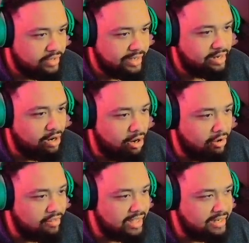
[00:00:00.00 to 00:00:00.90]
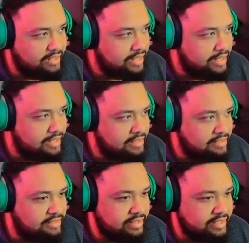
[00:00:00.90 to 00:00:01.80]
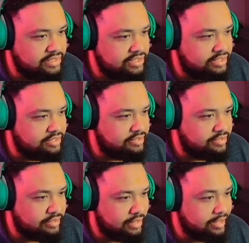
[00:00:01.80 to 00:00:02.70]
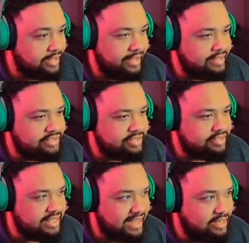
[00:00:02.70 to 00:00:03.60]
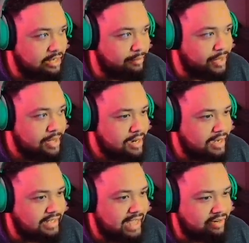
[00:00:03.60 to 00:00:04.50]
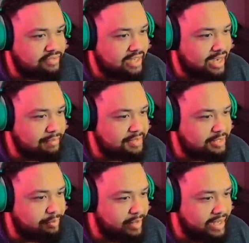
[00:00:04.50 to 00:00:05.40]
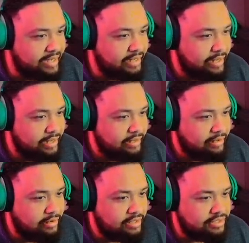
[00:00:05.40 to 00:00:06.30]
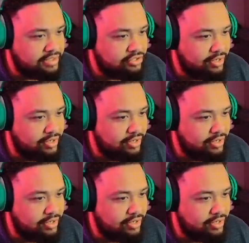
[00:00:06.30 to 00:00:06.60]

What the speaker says: And all that does is just, again, just take up a lot of time spent on just trying